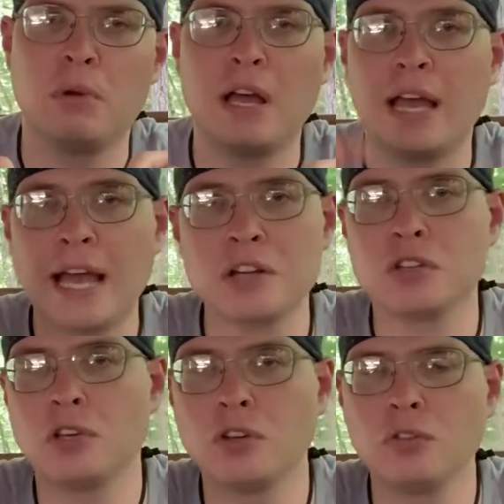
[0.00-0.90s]
but I
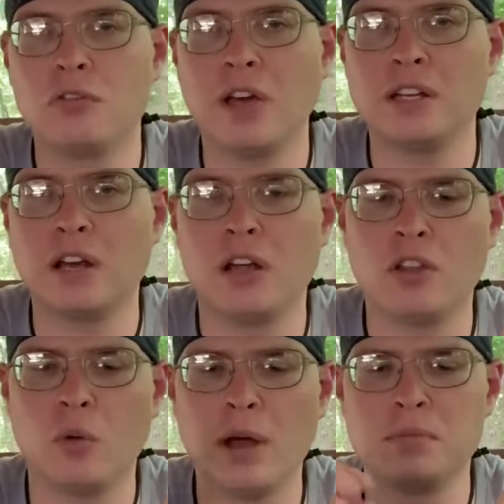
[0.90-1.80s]
actually couldn't find it on
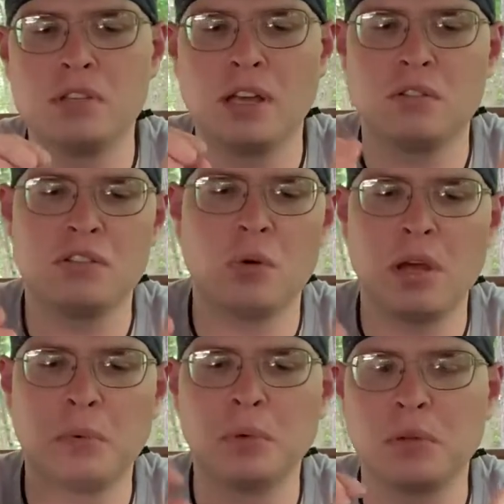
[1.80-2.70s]
their website, so I
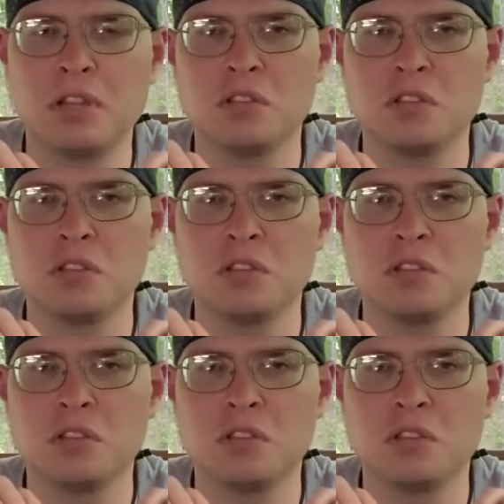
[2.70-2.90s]
went with this